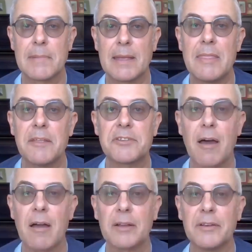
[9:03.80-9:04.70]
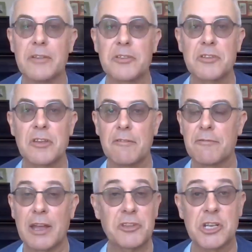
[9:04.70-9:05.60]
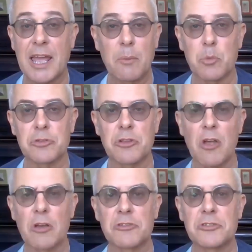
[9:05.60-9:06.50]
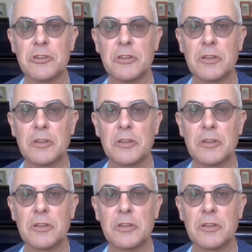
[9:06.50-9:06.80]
In the darkness, Vachagan was lost.